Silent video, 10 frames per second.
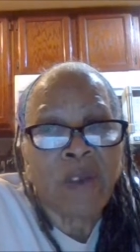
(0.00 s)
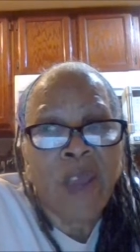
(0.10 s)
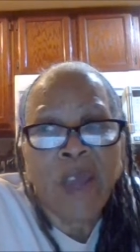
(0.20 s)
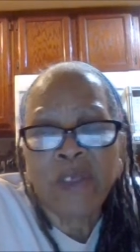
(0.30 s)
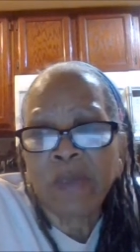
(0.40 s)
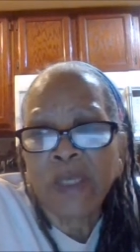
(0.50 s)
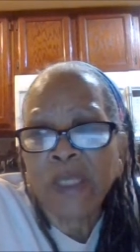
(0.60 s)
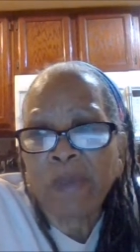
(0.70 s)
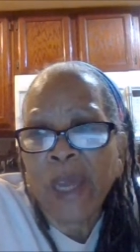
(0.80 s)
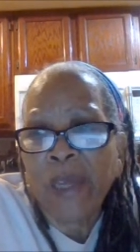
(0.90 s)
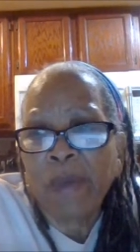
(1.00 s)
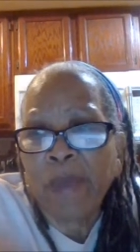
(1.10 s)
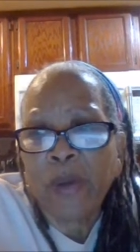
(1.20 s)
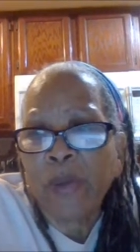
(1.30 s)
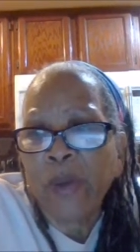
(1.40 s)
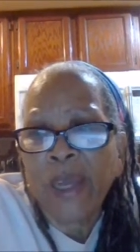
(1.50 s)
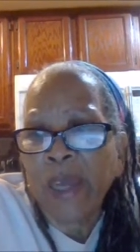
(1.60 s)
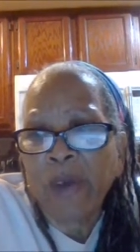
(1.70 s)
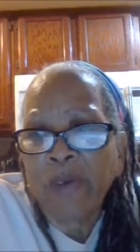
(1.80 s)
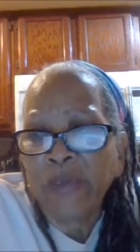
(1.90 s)
there has to be some kind of better way and
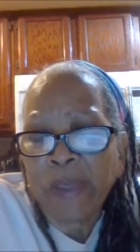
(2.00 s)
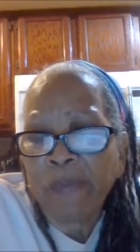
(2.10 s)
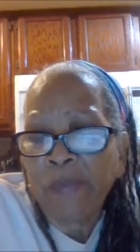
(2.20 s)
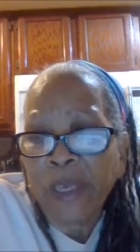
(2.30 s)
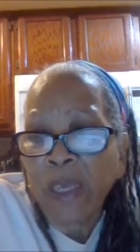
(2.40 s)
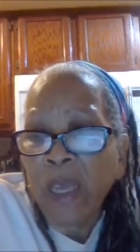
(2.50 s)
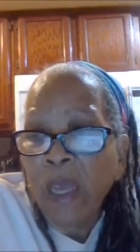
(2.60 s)
out of something.